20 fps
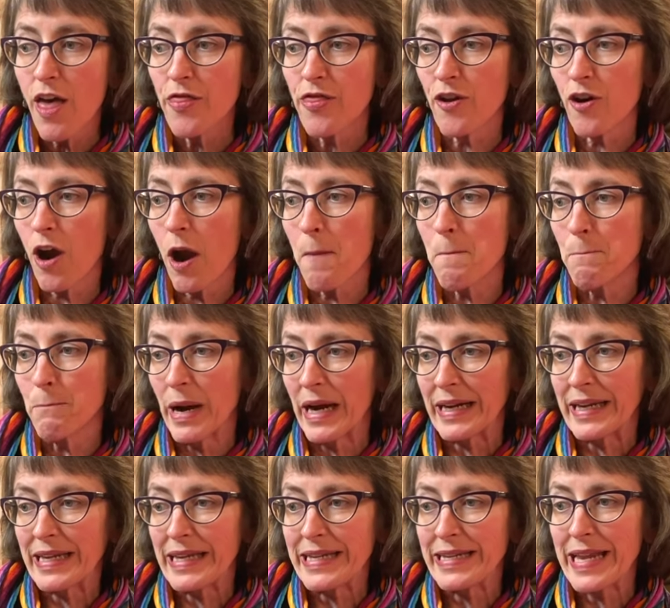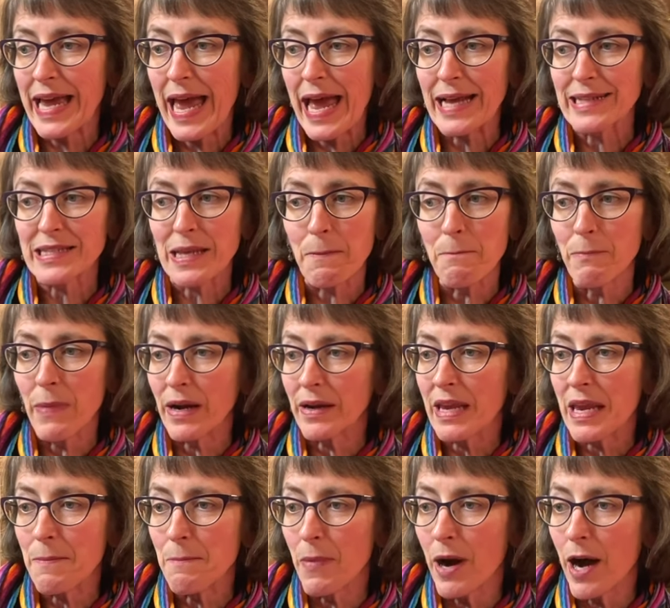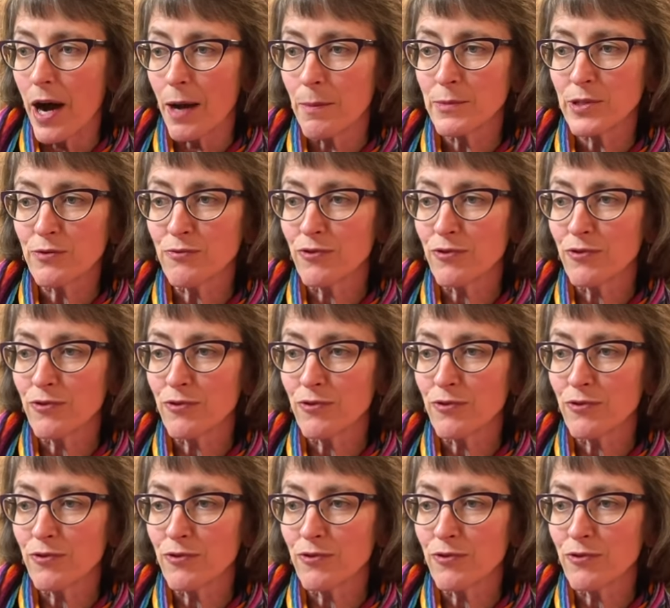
There are monkey dads and monkey moms